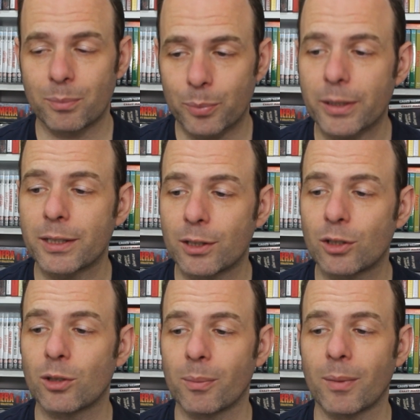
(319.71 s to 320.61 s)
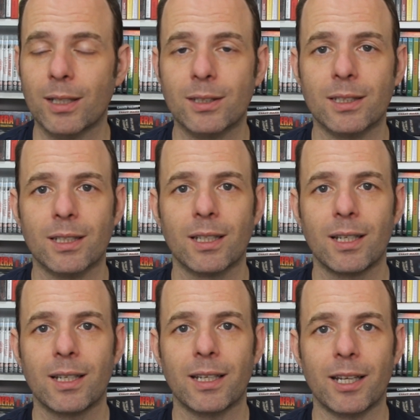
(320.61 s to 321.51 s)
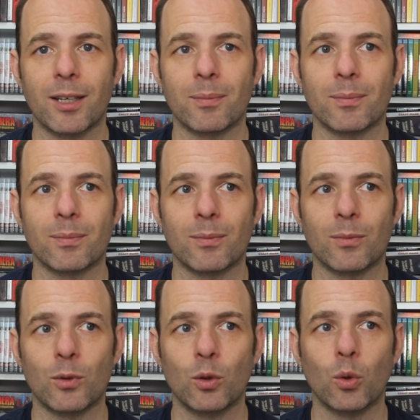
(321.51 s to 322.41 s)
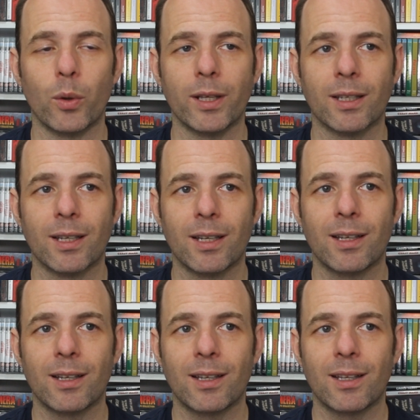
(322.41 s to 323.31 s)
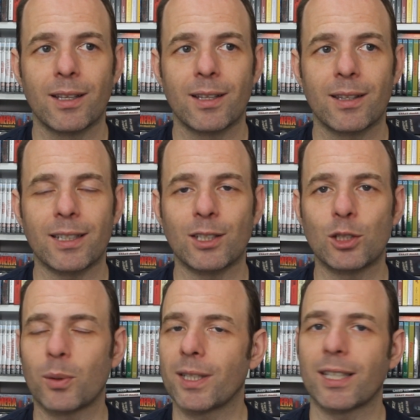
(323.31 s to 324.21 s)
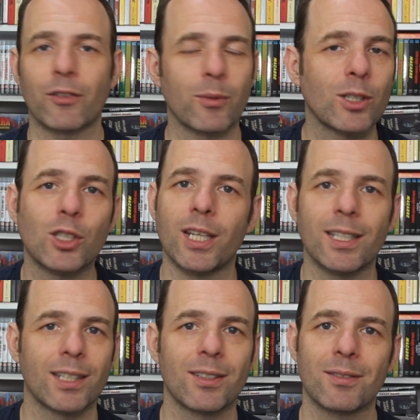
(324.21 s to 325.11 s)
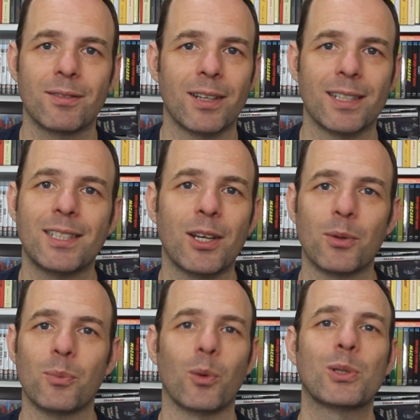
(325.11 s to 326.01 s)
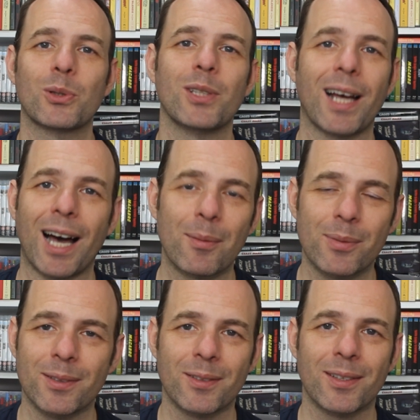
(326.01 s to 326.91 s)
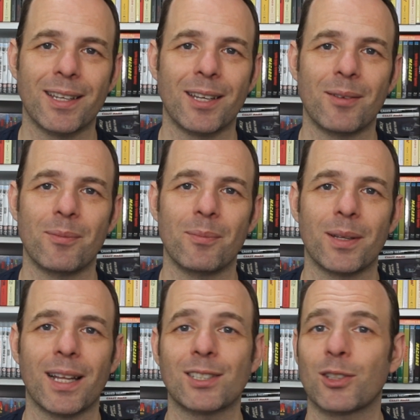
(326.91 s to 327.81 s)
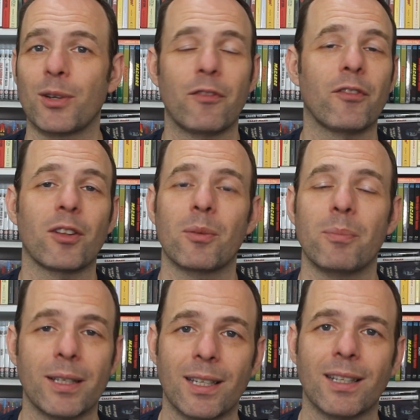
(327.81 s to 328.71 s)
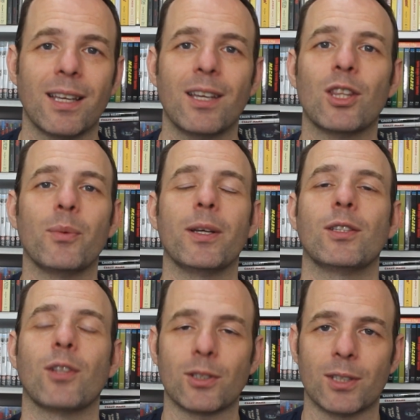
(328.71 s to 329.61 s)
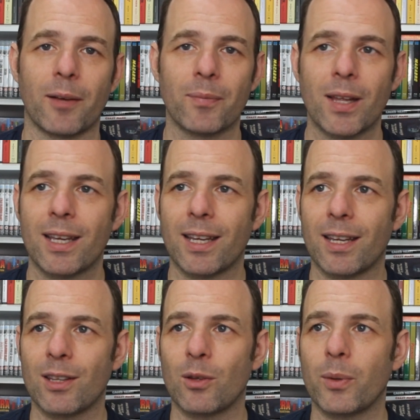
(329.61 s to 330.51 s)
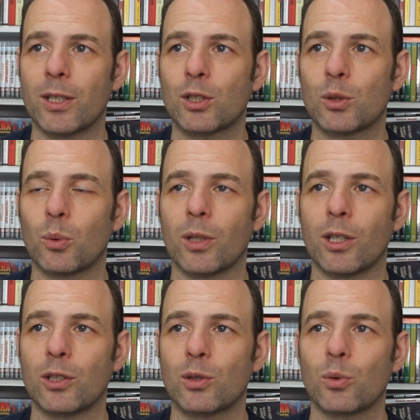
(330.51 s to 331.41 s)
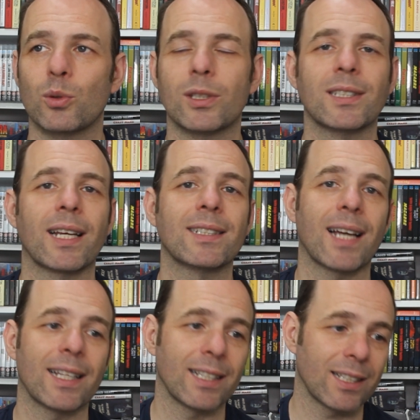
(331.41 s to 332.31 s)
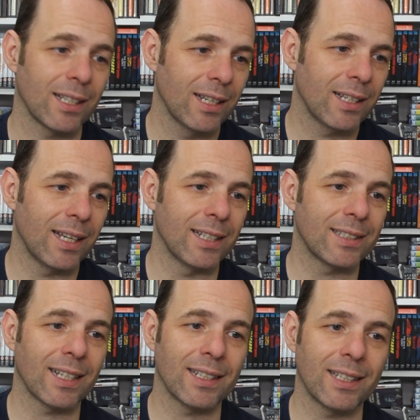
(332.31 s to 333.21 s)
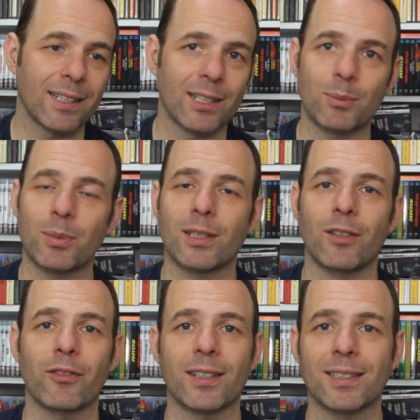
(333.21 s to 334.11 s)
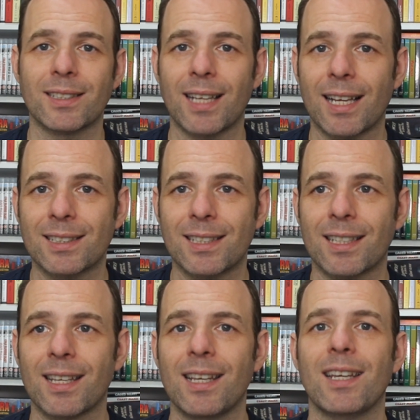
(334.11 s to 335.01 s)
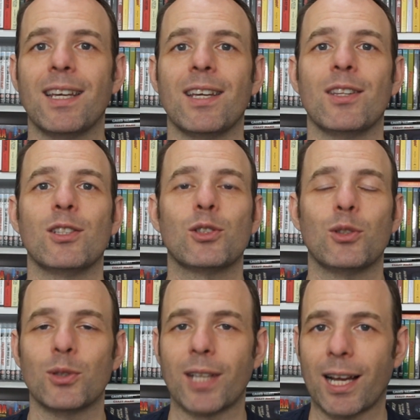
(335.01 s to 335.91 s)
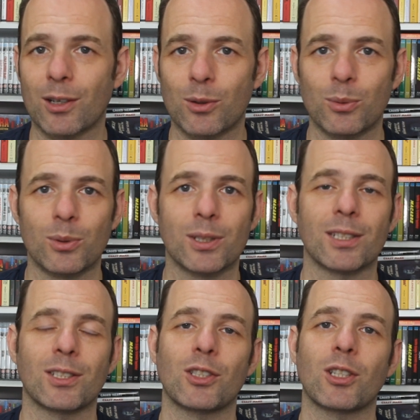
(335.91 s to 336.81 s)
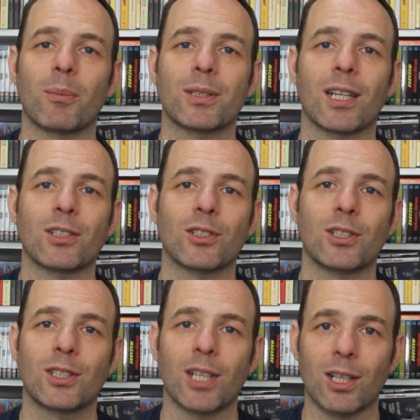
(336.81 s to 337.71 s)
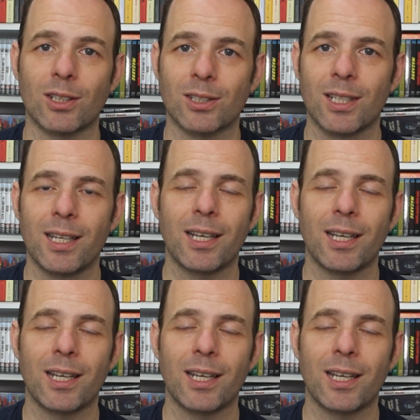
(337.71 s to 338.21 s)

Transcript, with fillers: pretty traumatic, um, knowing that you just want to give them a shake and tell them what's going to happen um, but that's great filmmaking, the way it does that. Uh, the way it slowly shows the Titanic uh, sinking is pretty fantastic. Uh, the skewed angles as the ship starts to tilt